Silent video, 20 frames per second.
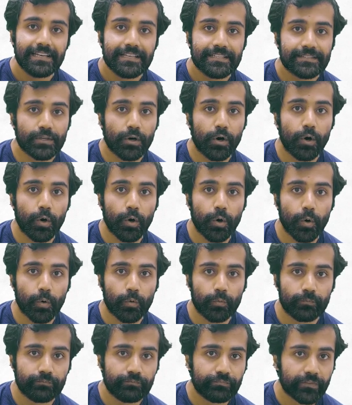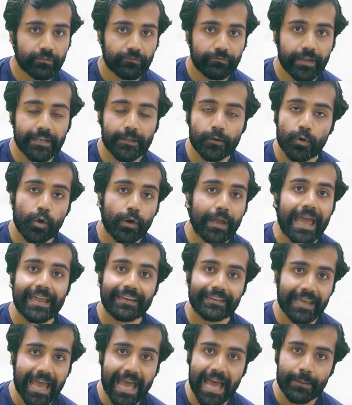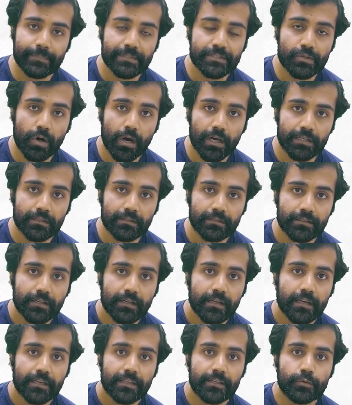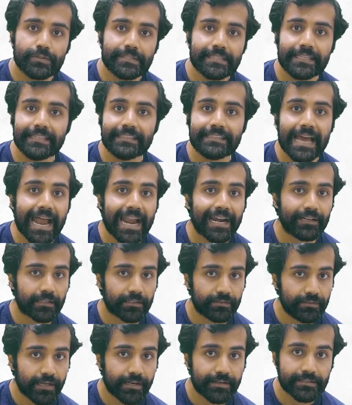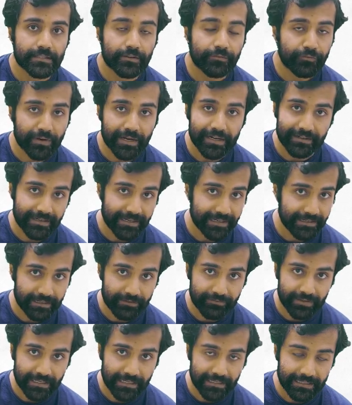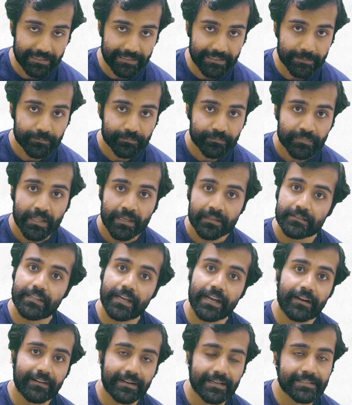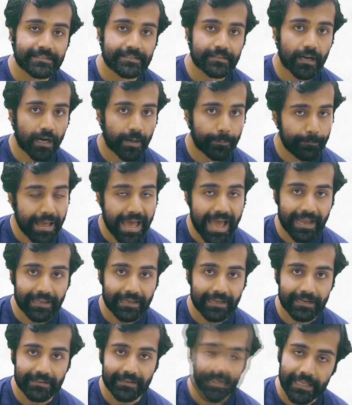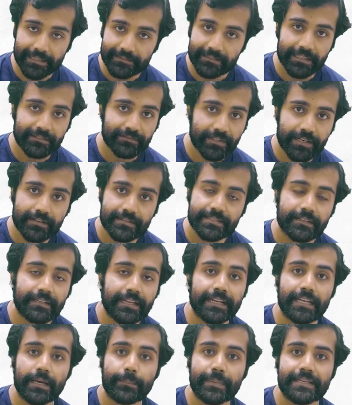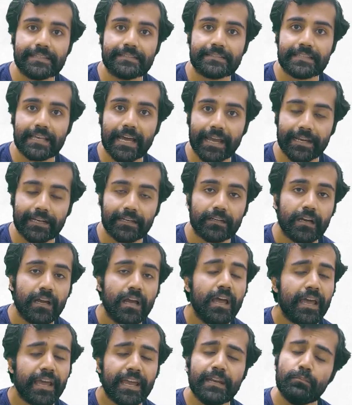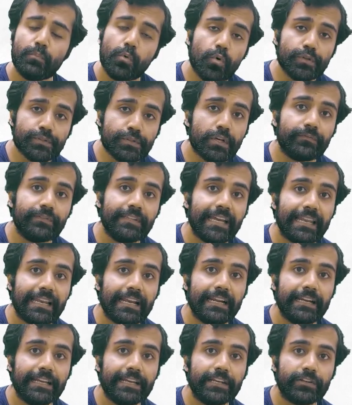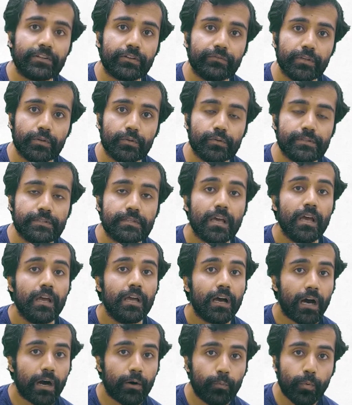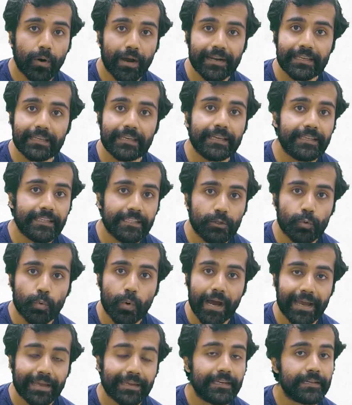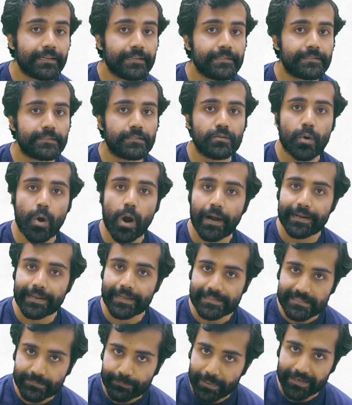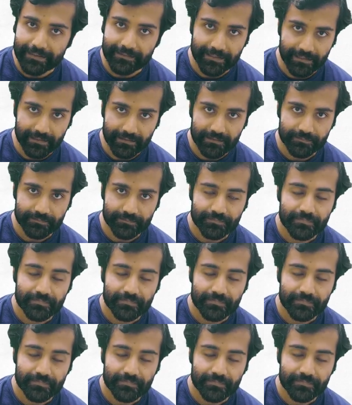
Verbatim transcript: so when you look at amazon you see that there is a front end definitely there is a back end and then there is a database side in most of the lld interviews a working ui is not expected